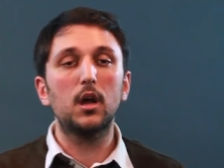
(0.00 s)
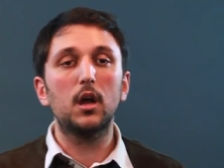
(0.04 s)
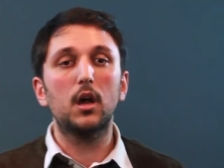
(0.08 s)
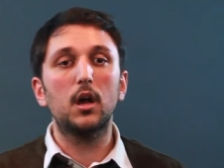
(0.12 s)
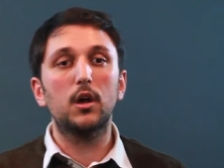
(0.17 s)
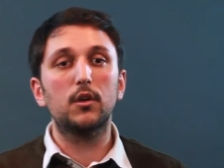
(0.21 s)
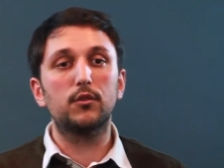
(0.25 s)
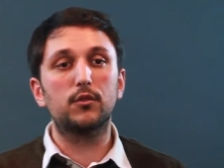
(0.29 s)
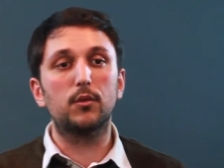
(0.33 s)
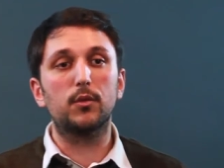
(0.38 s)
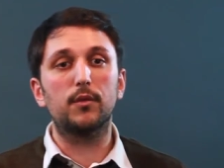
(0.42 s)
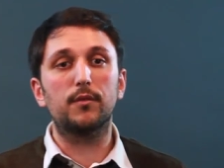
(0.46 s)

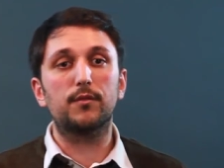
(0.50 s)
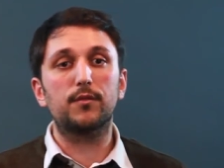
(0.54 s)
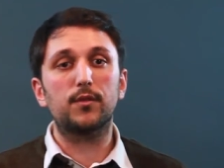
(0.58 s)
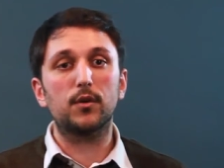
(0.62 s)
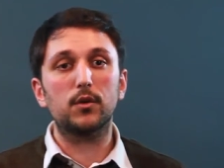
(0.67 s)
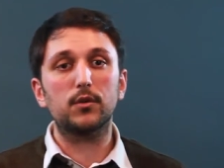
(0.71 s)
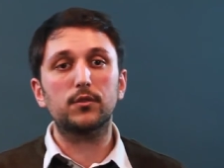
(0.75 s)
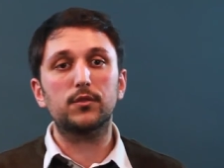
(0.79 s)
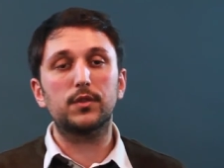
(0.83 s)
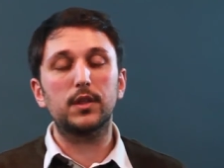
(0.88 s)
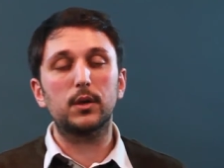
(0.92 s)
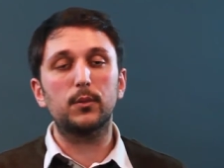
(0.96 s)
So the
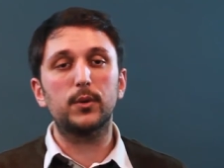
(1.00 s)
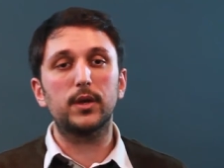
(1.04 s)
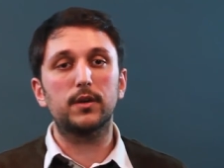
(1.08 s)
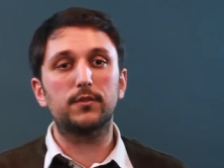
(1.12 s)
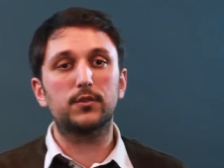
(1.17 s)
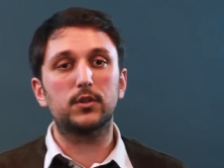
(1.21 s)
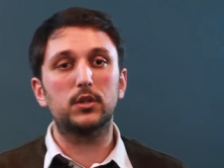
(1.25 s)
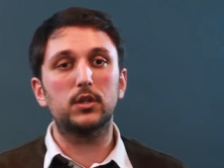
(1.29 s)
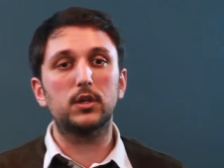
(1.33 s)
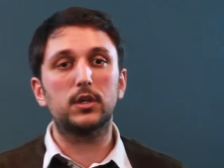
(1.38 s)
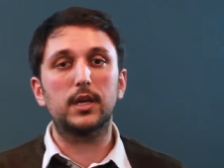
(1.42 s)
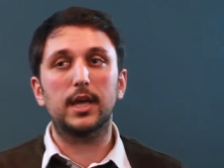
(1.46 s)
first thing we have to
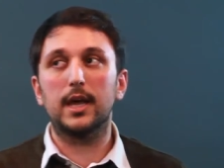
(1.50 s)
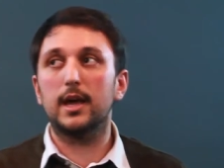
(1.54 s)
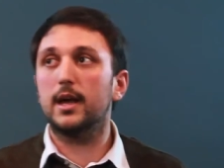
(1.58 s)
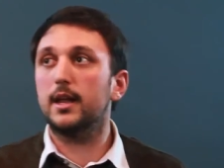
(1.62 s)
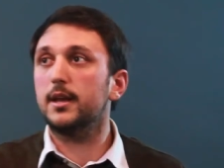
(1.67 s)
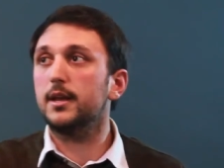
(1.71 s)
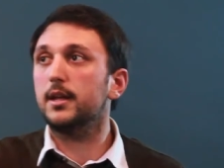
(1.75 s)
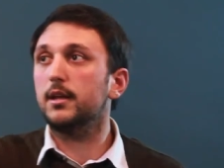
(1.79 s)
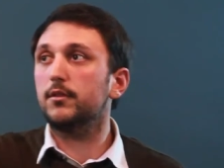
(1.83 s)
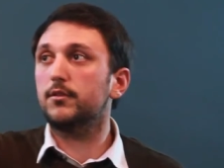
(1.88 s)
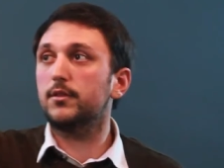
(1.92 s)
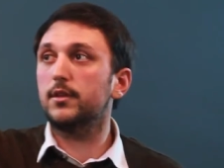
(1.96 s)
look at
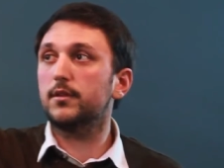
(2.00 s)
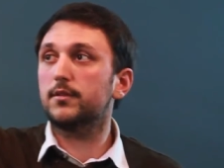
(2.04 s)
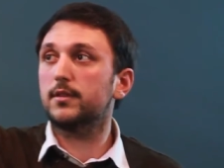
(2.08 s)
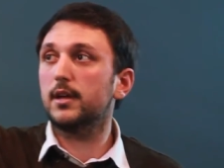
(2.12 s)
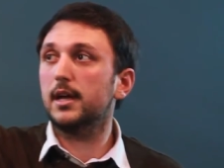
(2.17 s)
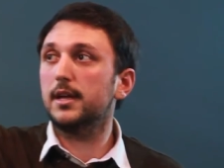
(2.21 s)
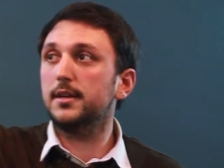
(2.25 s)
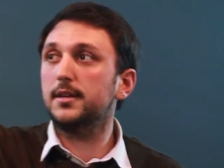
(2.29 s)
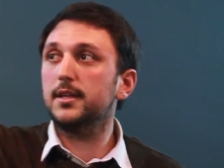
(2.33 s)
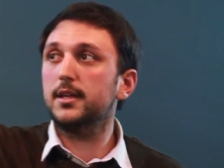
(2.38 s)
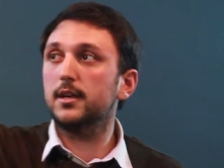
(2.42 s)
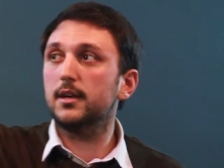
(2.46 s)
is this
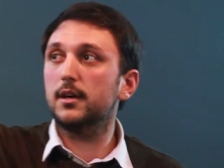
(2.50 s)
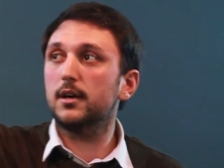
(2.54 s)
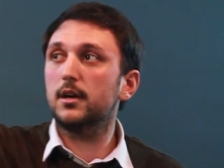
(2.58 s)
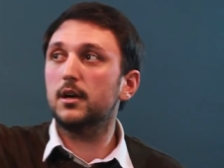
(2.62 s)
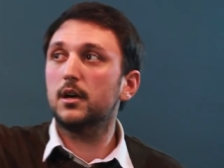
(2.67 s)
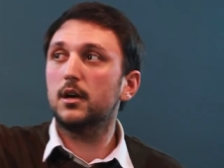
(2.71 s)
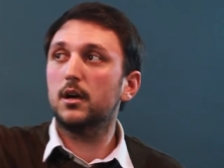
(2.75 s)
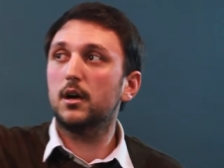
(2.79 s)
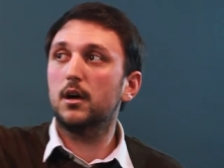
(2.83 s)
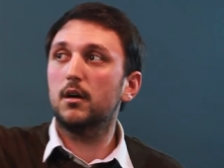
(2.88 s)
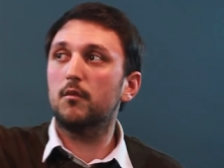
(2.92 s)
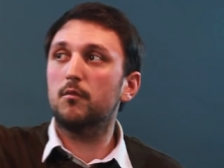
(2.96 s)
idea
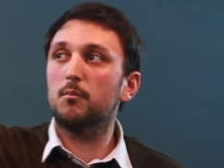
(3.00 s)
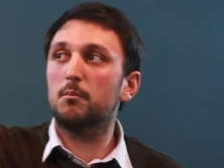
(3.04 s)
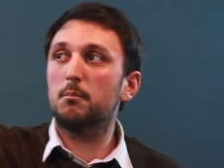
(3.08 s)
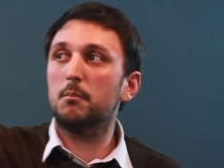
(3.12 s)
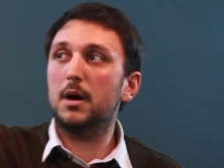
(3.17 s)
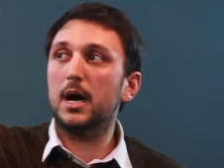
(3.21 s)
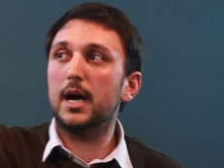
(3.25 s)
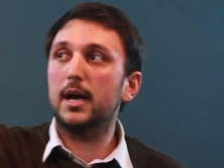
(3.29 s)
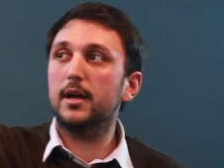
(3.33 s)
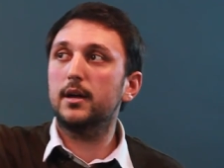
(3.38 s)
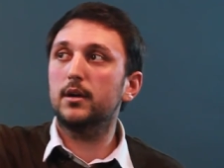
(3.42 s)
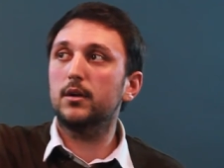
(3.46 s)
of
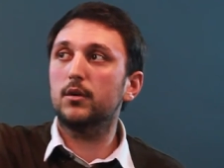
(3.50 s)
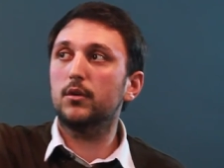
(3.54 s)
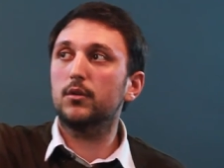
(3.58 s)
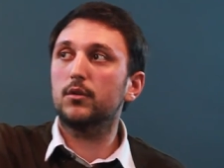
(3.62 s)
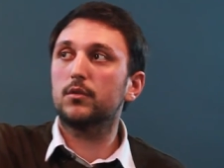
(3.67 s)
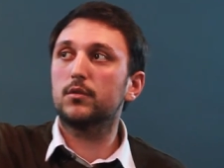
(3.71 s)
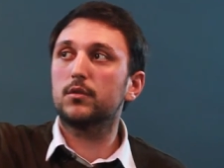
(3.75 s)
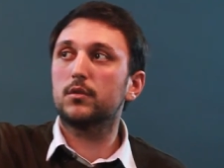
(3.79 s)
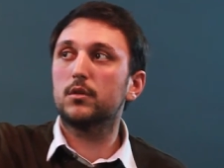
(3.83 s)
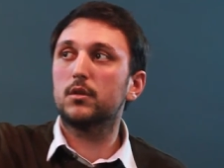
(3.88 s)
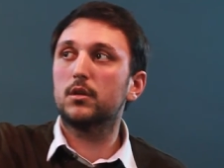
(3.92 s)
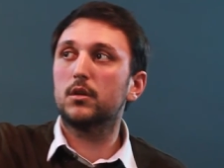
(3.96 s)
miles